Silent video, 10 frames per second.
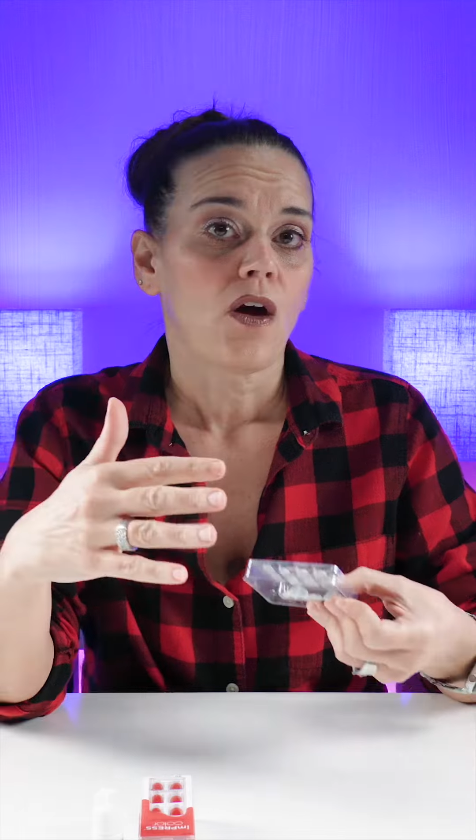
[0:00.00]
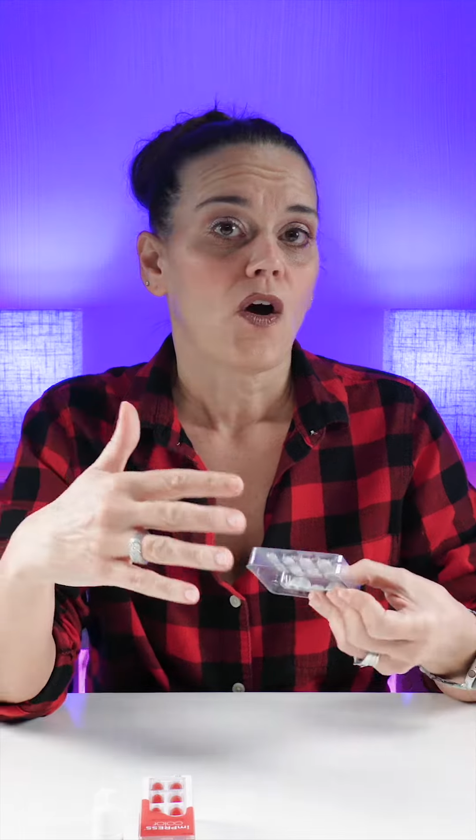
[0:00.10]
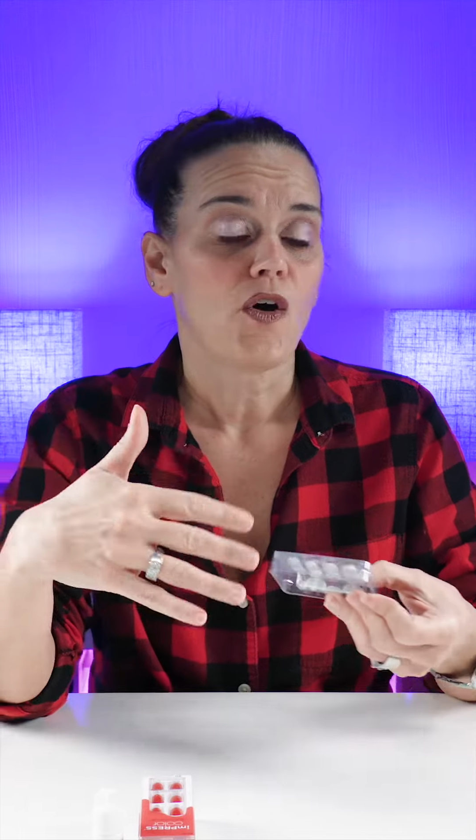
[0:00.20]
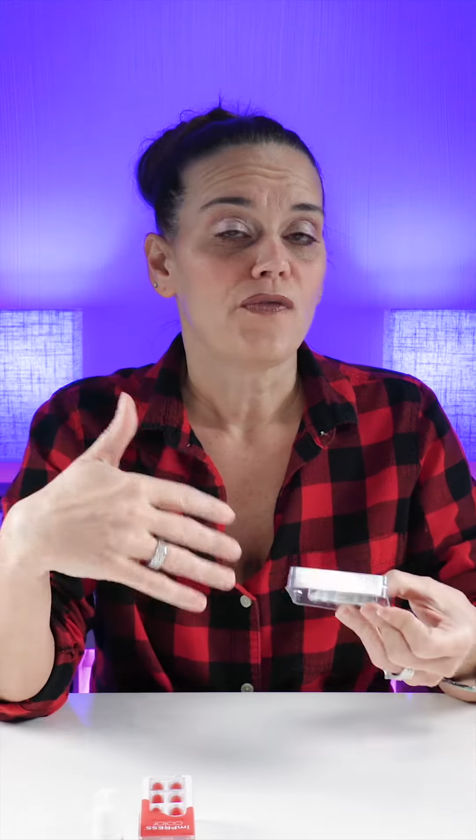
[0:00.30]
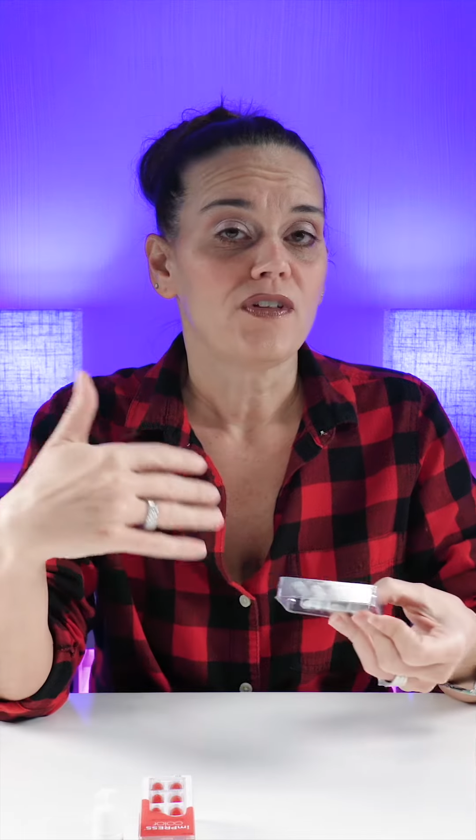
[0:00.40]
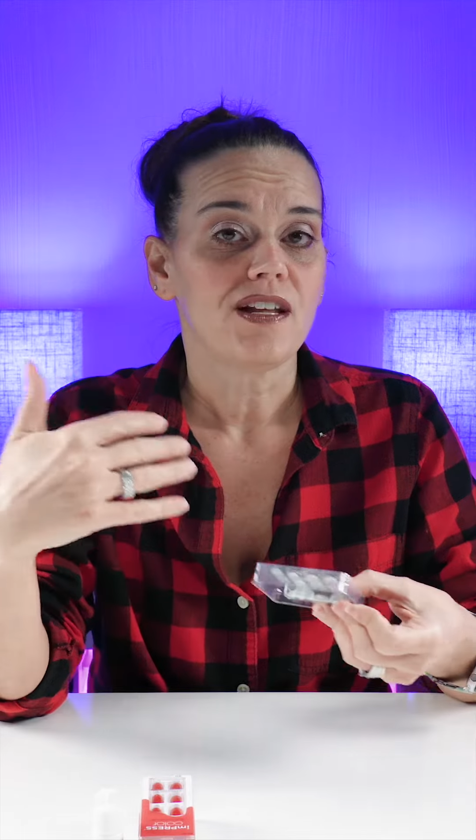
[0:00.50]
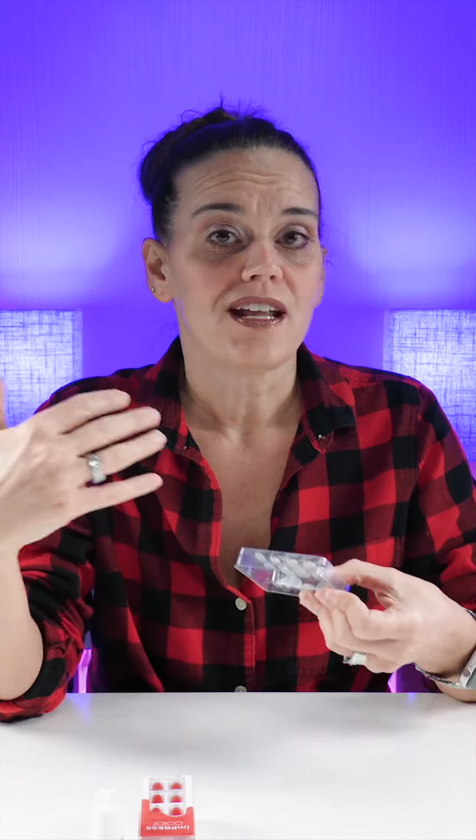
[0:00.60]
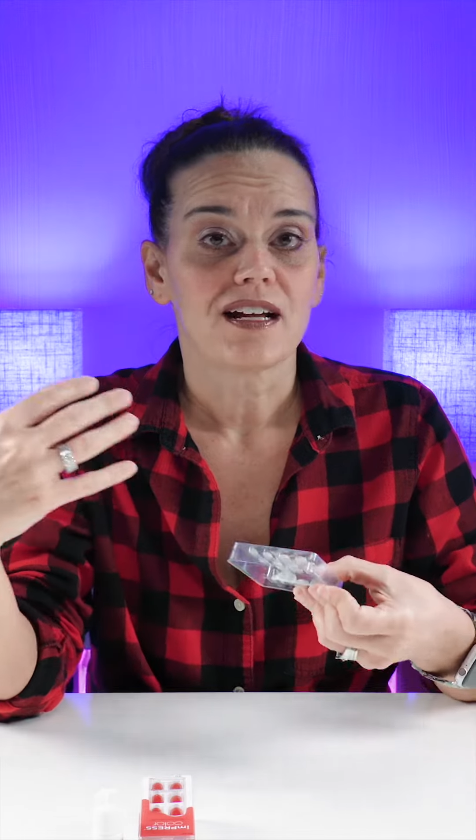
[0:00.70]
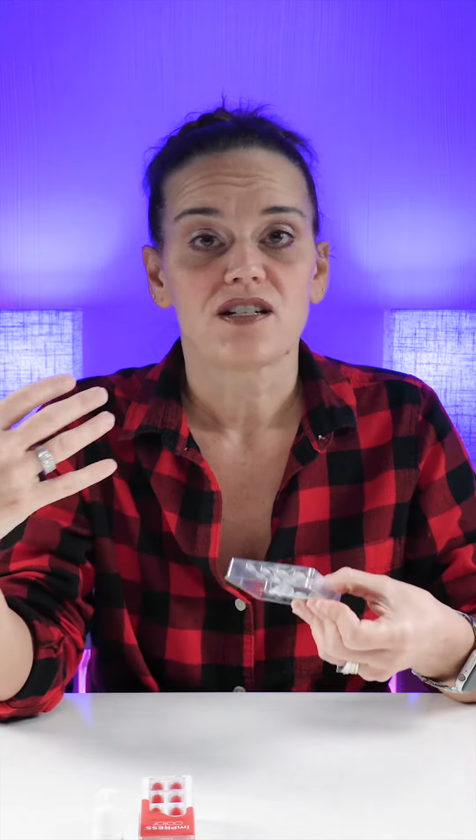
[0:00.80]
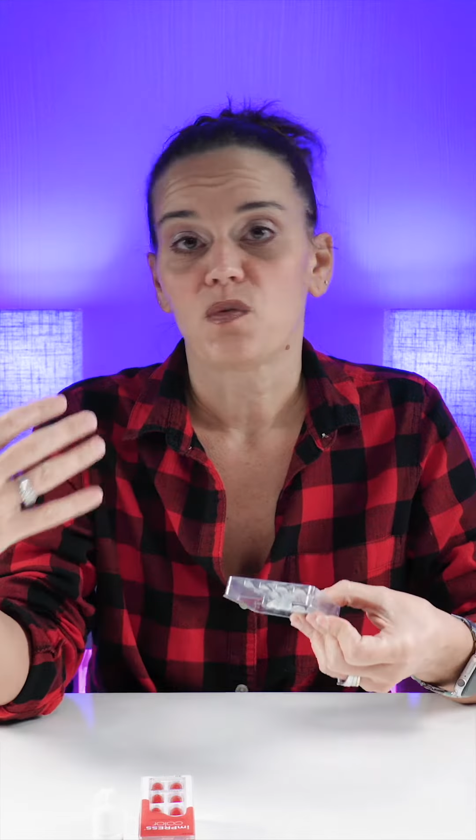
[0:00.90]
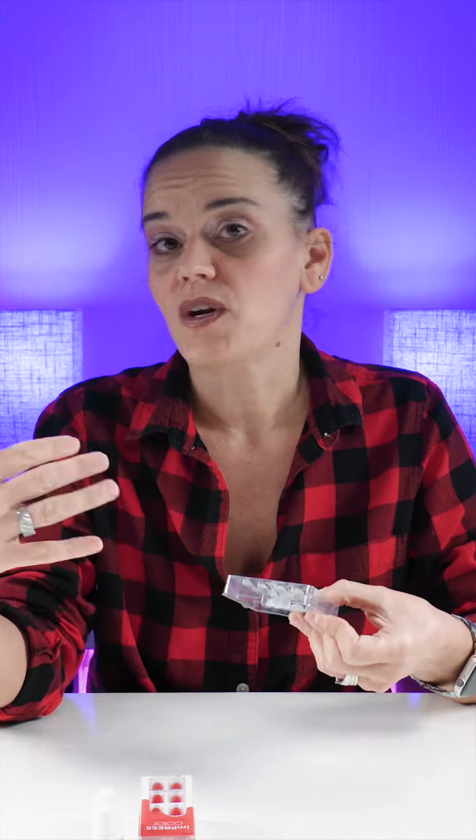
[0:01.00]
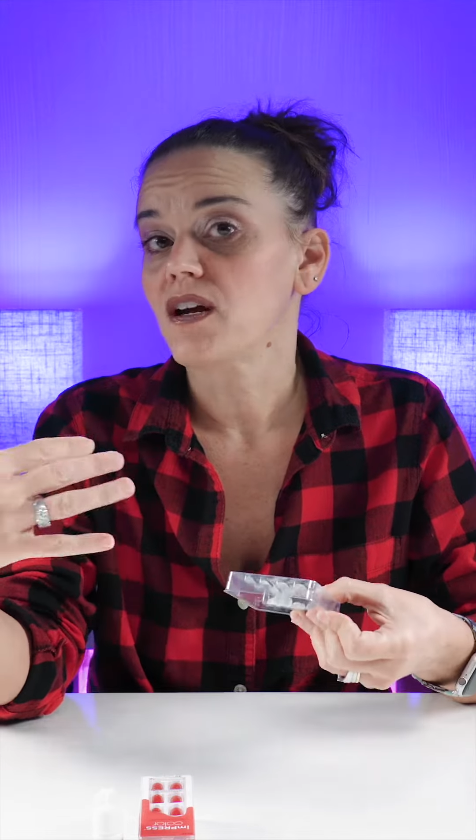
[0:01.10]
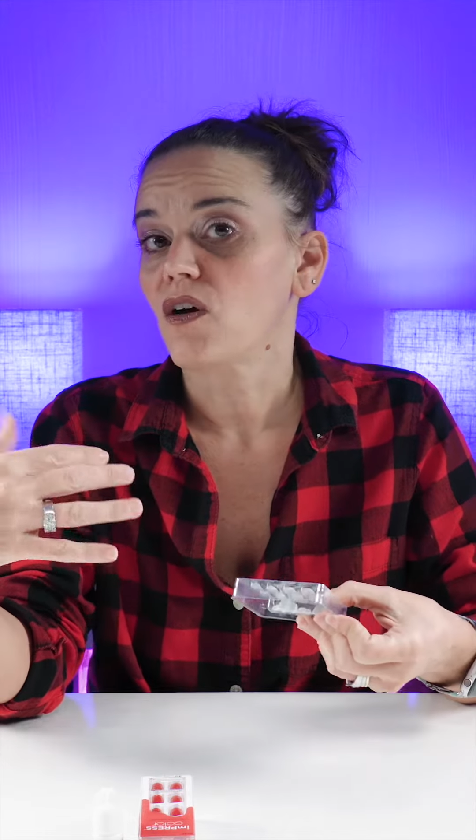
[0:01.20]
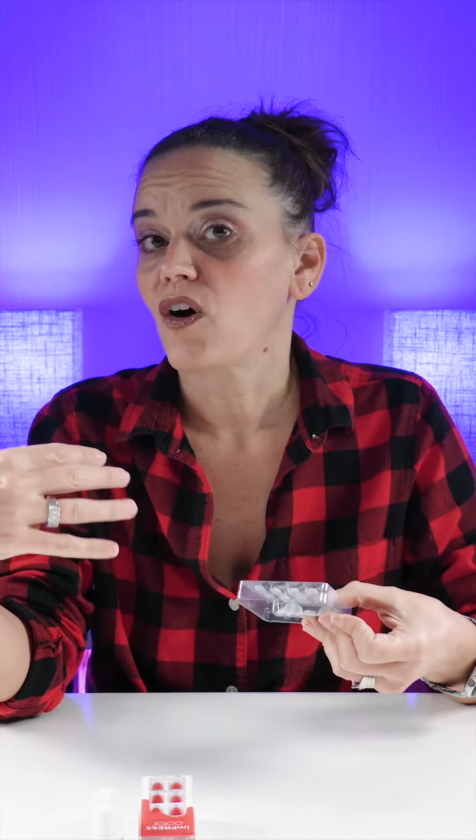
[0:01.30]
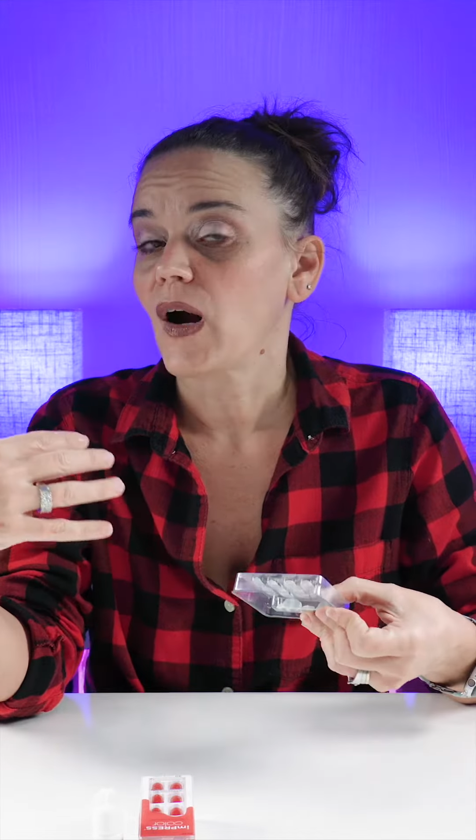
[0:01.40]
over the next
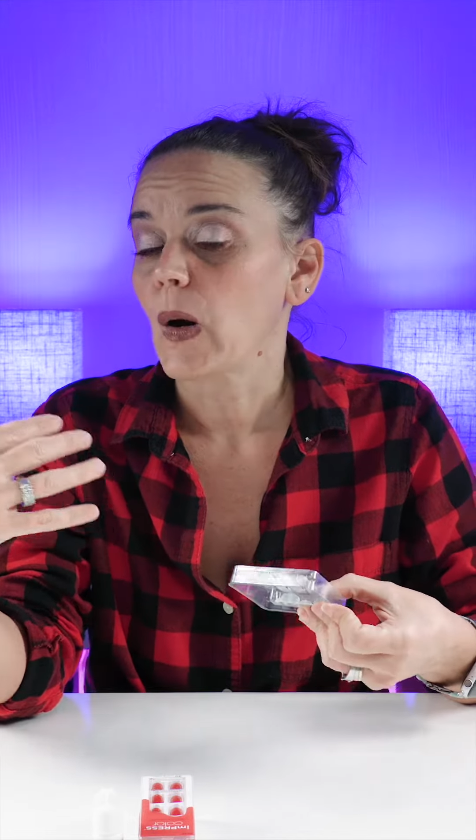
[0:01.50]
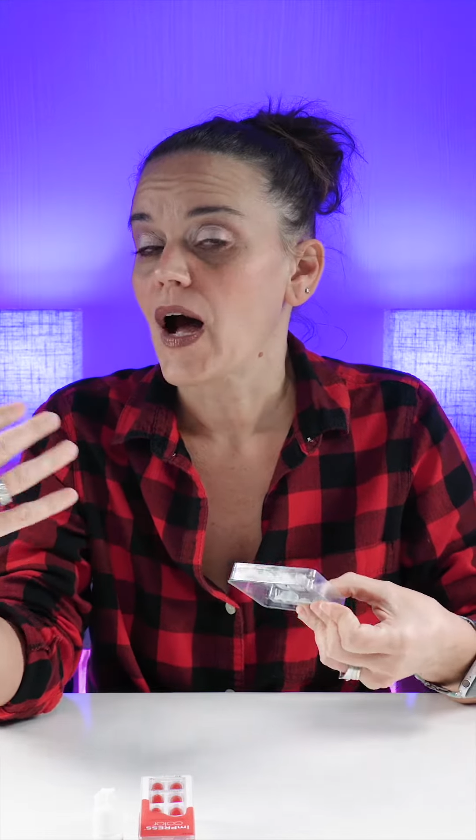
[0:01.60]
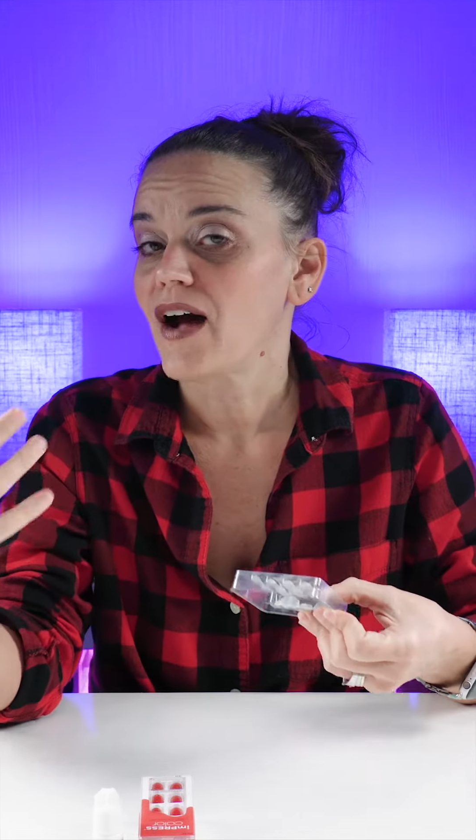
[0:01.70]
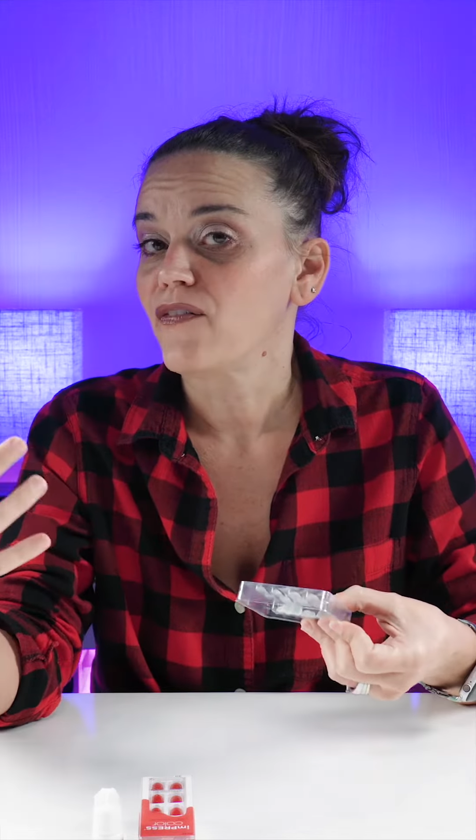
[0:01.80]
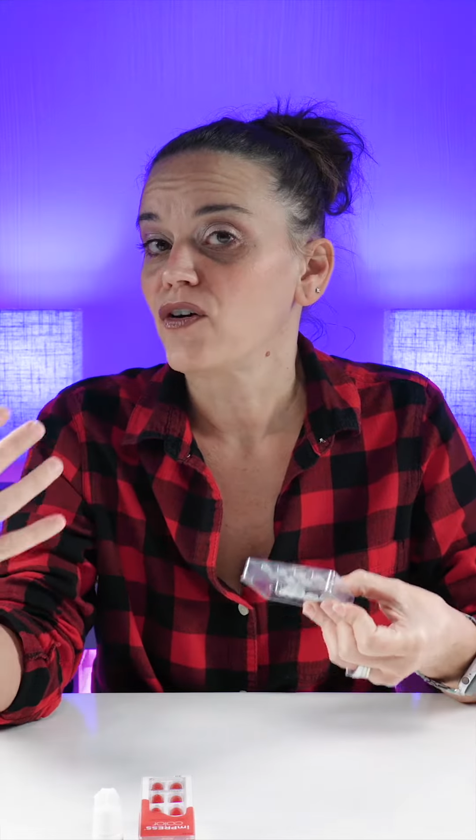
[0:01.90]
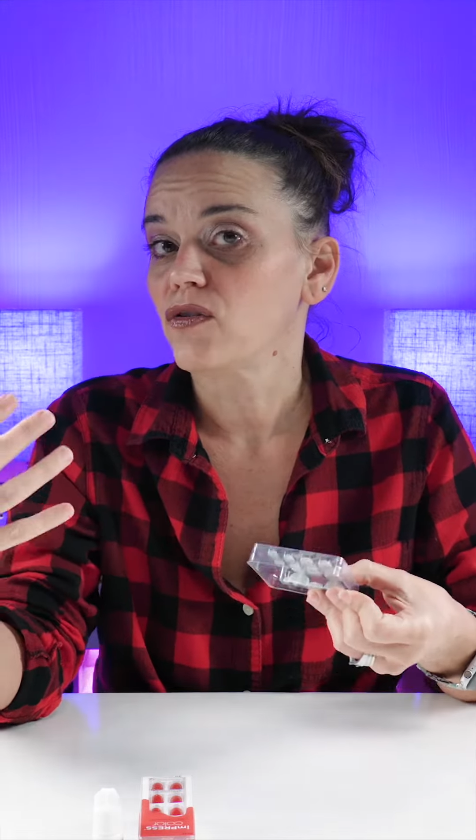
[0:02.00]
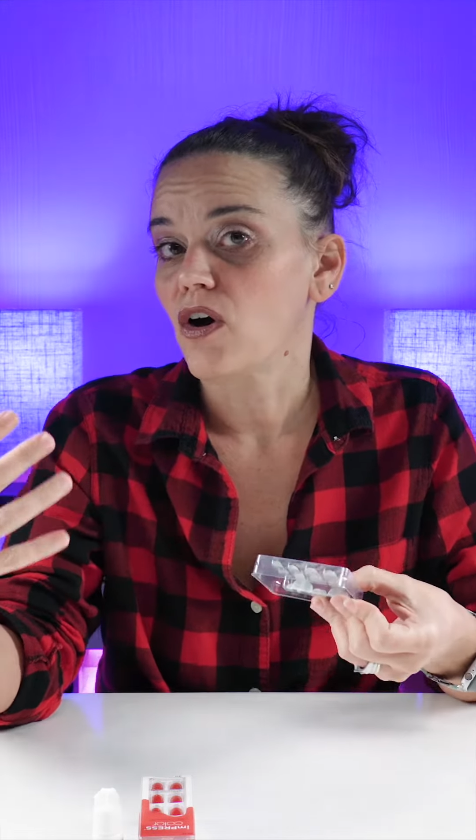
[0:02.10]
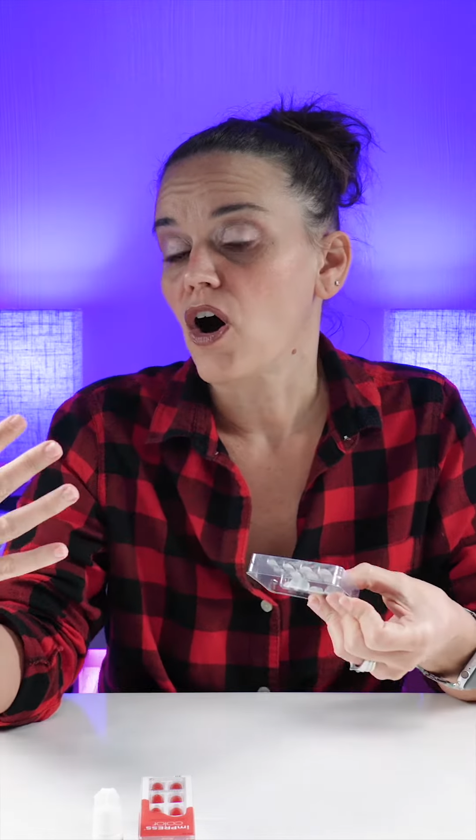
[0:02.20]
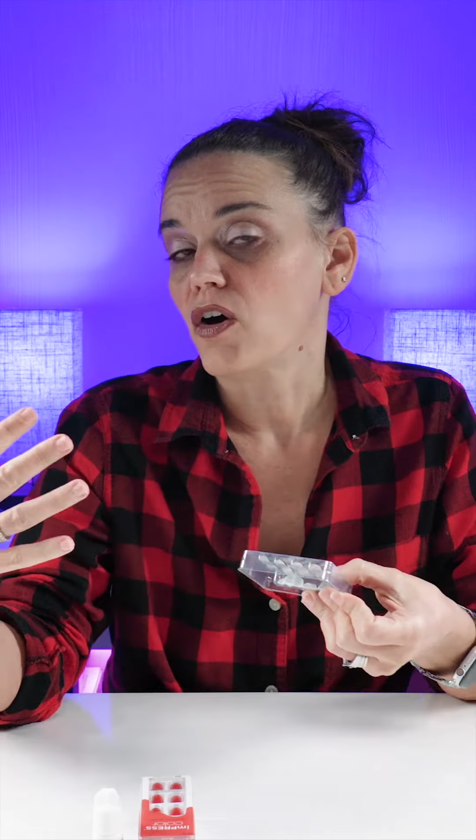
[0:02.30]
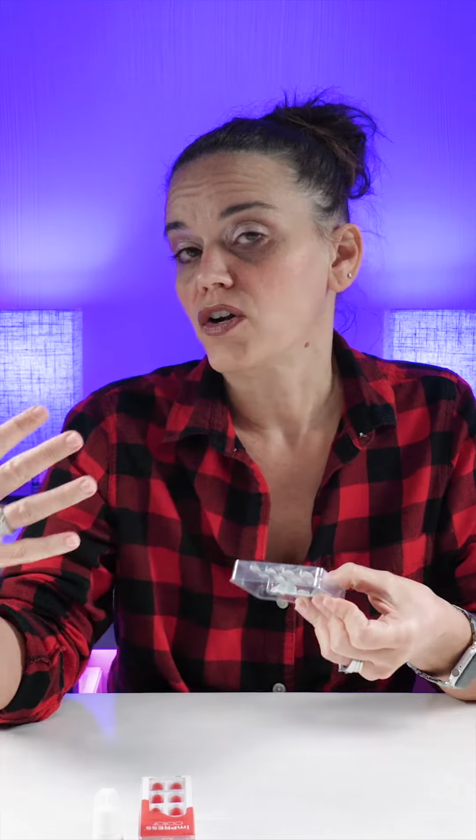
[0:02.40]
week or however long